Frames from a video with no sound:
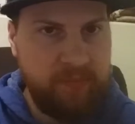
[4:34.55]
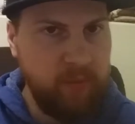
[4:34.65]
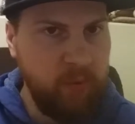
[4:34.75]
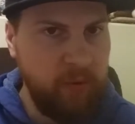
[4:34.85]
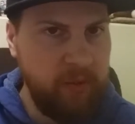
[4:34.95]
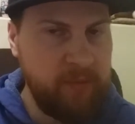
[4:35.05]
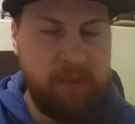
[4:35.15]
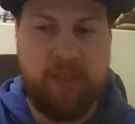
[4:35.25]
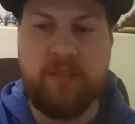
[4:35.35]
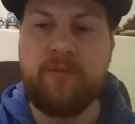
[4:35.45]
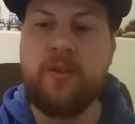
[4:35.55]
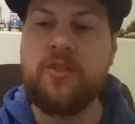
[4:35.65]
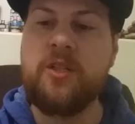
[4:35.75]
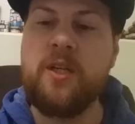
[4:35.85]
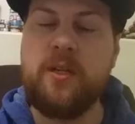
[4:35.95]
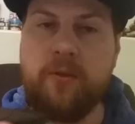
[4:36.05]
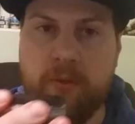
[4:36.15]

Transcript: Whether that's because it's a fresh can, who